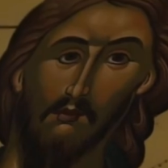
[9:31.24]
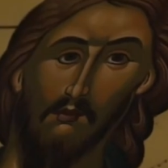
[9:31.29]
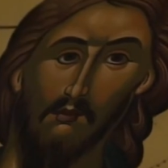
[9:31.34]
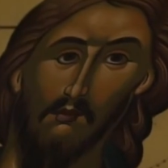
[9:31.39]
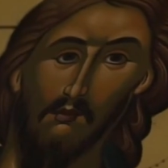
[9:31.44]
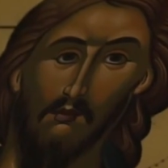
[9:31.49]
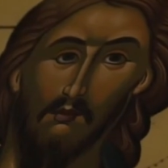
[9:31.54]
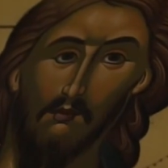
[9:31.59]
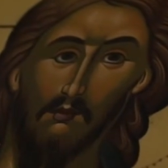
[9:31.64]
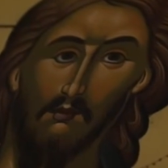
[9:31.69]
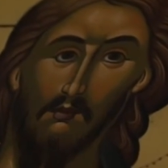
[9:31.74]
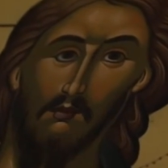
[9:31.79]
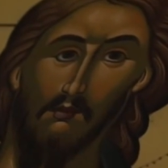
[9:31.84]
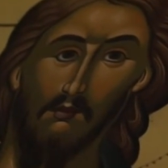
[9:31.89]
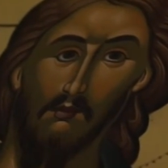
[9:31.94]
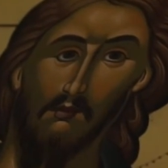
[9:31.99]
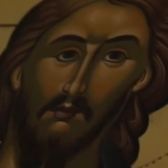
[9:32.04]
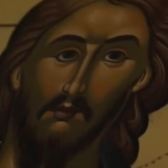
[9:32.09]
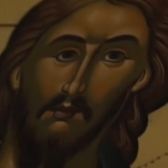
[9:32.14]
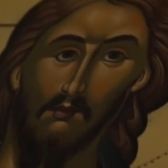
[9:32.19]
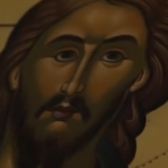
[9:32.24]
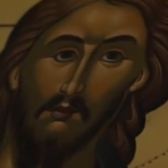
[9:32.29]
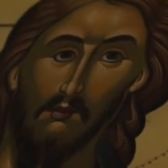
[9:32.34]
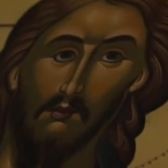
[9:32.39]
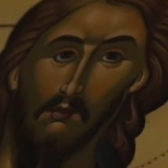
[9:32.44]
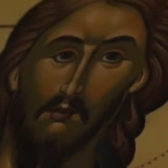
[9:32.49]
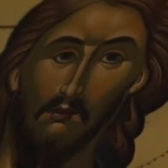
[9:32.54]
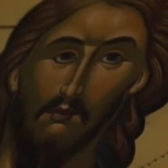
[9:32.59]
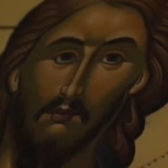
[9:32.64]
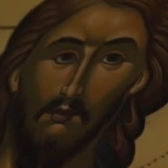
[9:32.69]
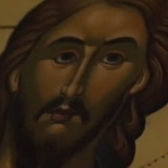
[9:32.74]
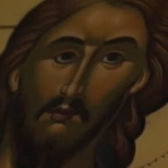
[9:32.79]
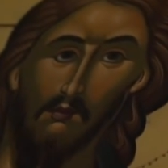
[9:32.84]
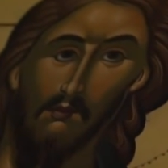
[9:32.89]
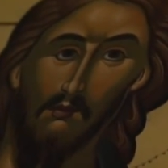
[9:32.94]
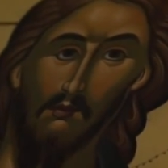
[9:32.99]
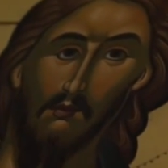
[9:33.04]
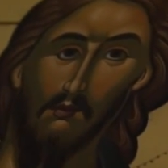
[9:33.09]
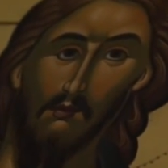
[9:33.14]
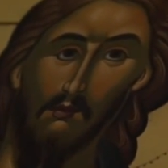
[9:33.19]

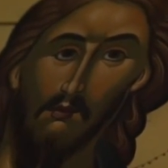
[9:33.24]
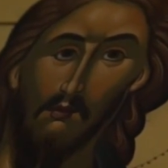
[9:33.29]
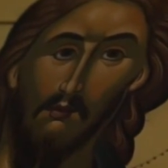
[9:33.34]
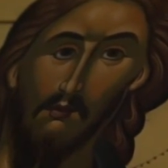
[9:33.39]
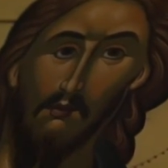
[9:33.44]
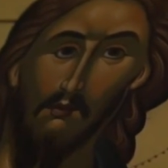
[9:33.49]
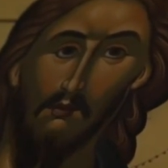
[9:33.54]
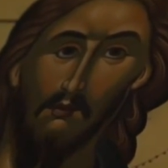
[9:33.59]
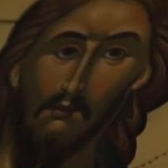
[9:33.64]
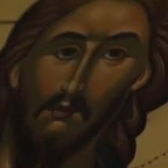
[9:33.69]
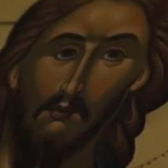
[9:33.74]
(no one is talking)